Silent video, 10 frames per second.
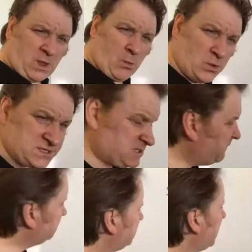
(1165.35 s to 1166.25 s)
Once
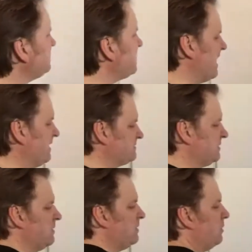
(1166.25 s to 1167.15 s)
you've done that,
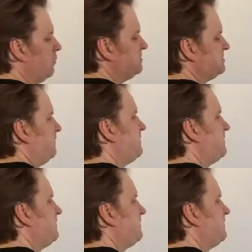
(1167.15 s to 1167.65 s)
once you've